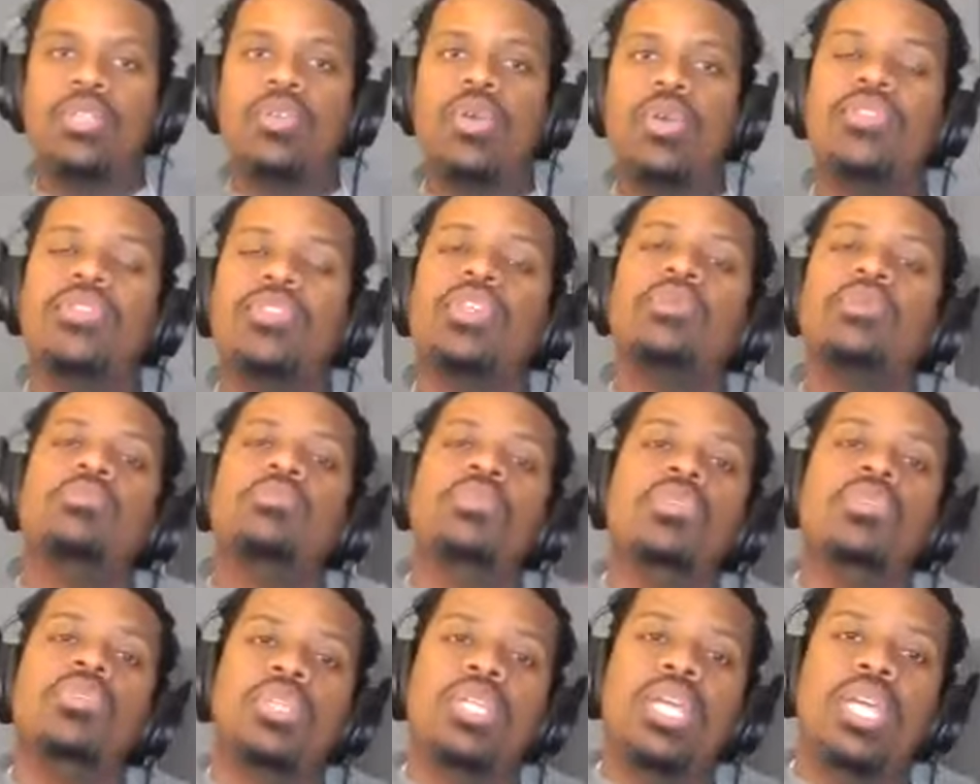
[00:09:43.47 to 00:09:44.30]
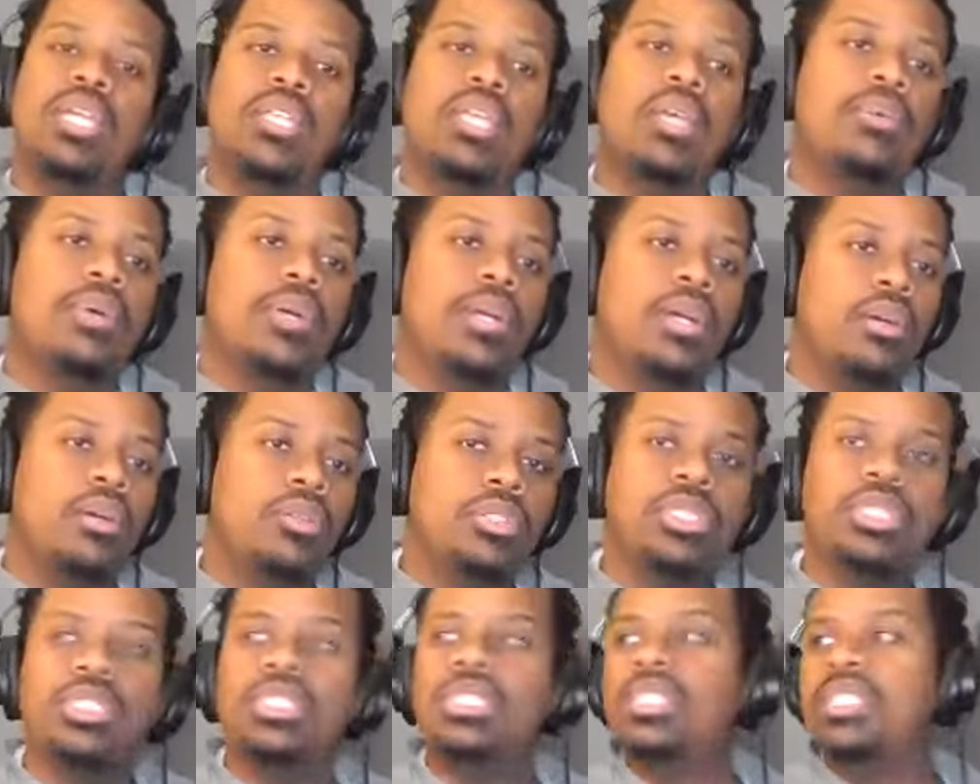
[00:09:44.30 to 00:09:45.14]
You have to communicate that with
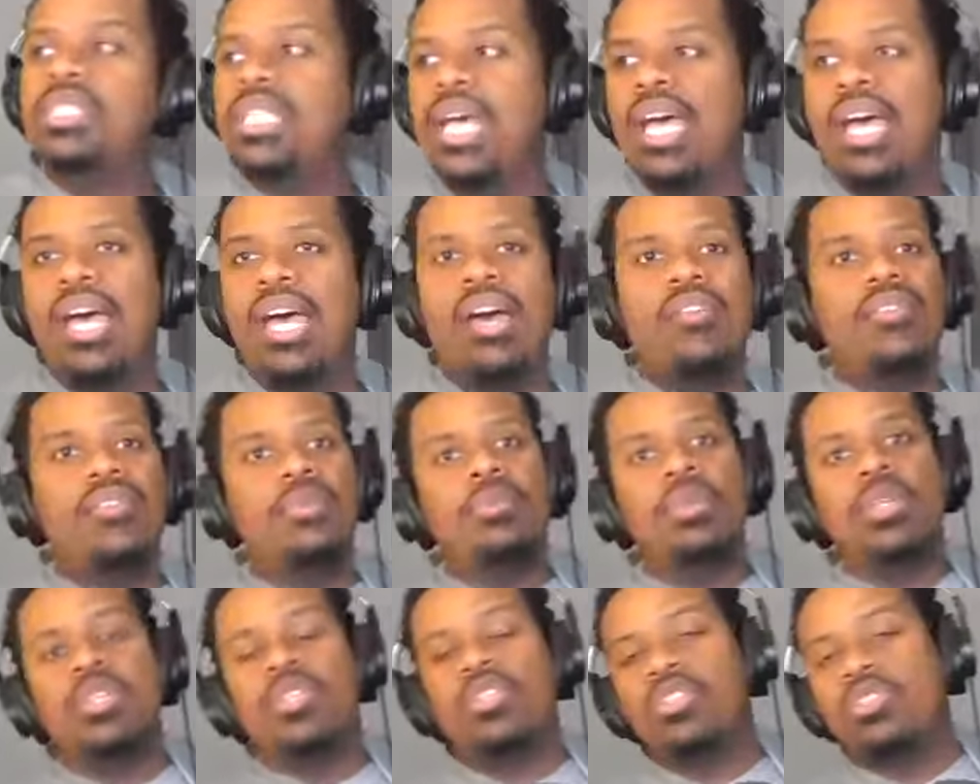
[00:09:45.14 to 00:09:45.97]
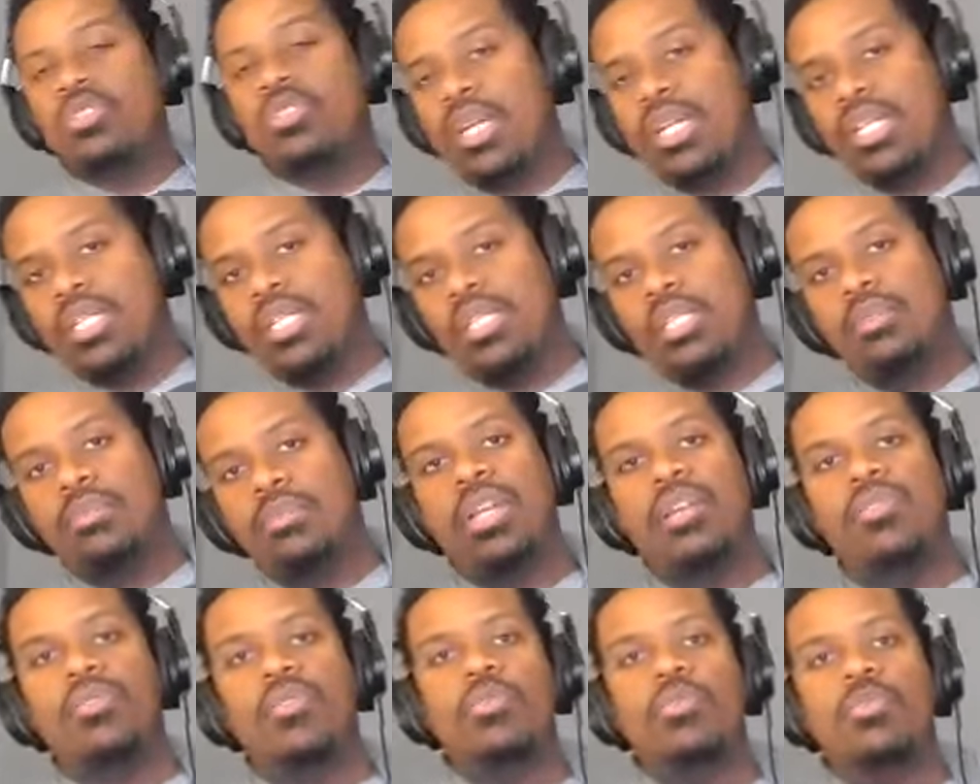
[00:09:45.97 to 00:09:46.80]
coaches, staff, administration,
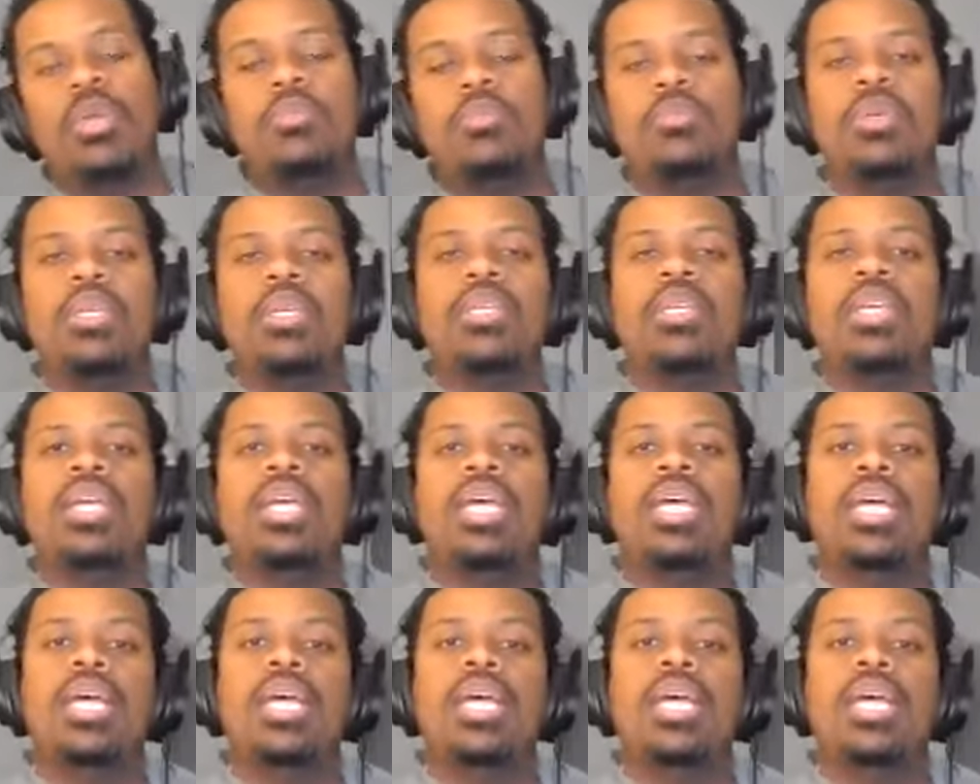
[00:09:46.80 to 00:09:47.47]
whatever it may be.